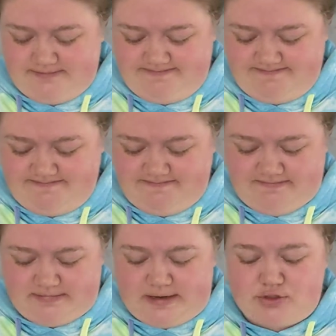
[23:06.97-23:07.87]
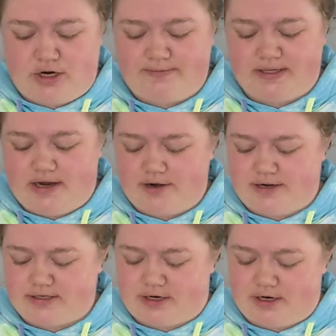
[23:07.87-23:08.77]
I'm trying really hard
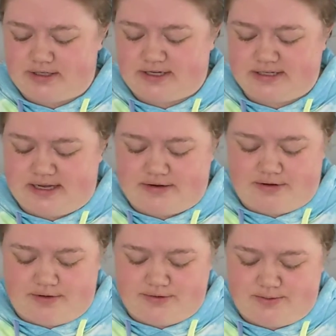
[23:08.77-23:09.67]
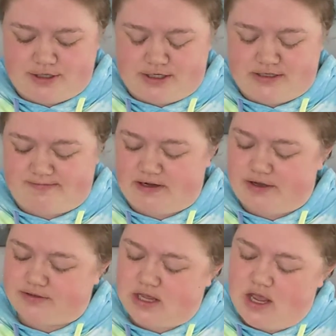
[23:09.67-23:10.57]
not to curse because I don't know who's watching these
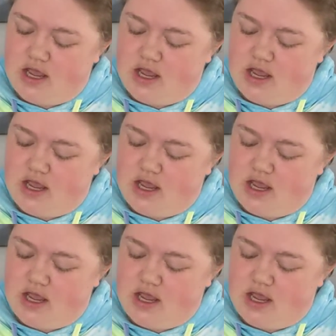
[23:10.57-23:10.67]
videos.